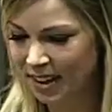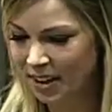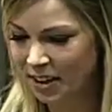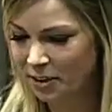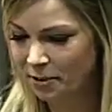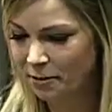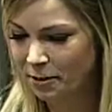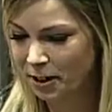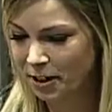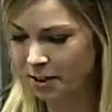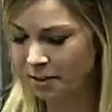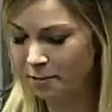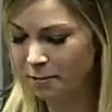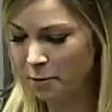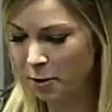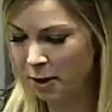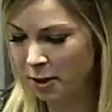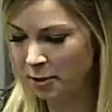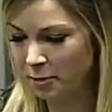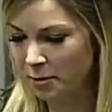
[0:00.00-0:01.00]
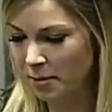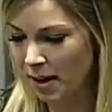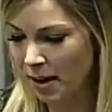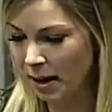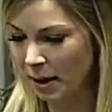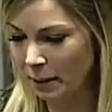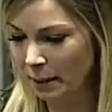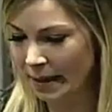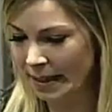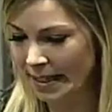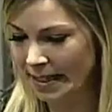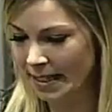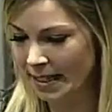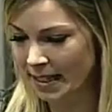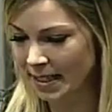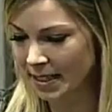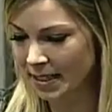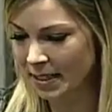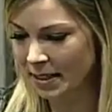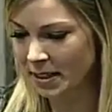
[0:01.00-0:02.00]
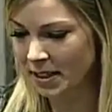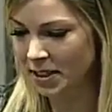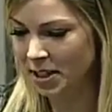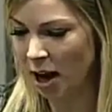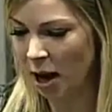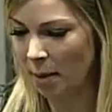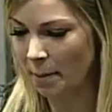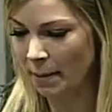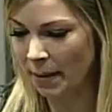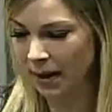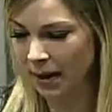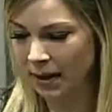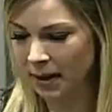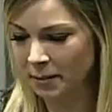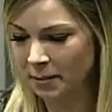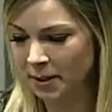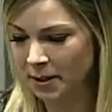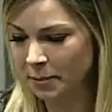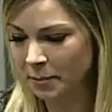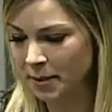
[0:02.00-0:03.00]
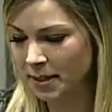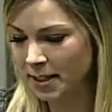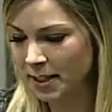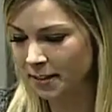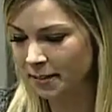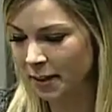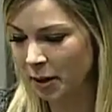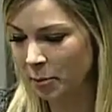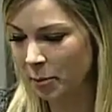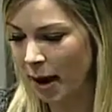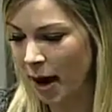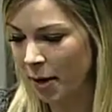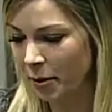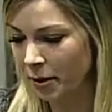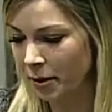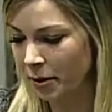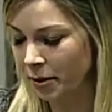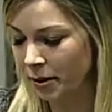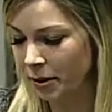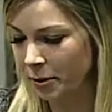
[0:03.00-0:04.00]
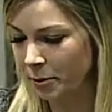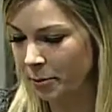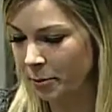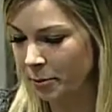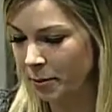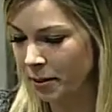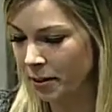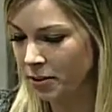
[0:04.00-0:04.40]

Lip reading: For the 4th business in the top money was Pacific Power Group with